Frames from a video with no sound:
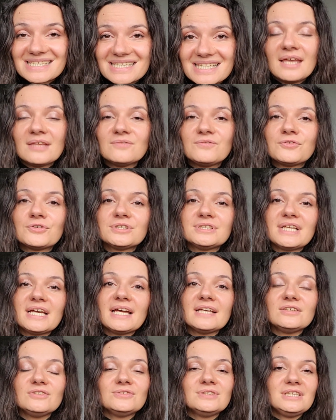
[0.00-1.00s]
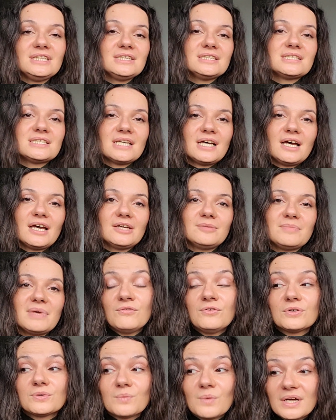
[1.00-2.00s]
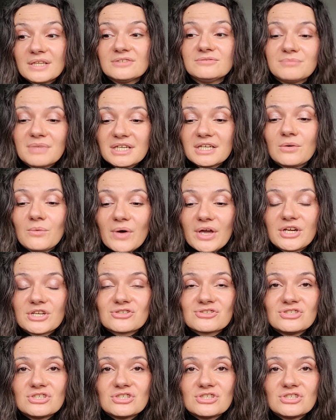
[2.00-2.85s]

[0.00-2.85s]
And for that, you need time. For one of my choirs,